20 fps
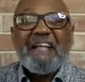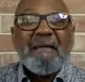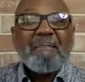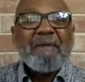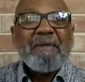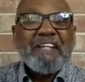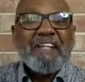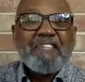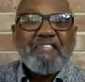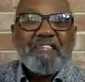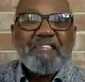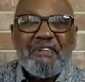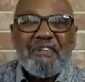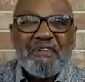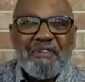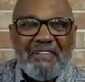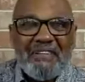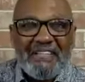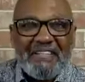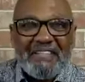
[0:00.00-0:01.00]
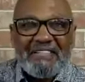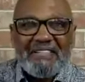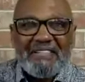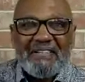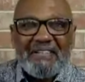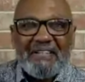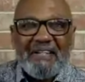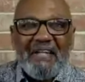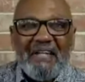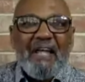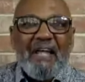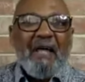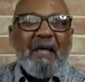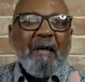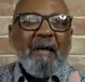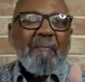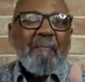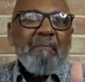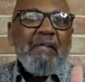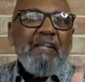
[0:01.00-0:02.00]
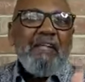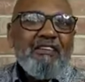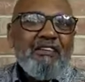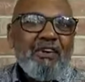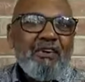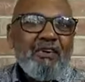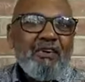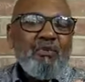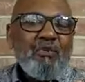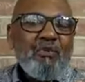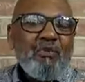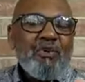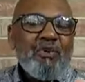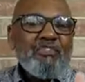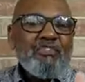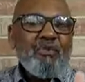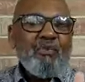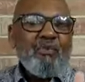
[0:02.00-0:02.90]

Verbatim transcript: But I do know this Peter was the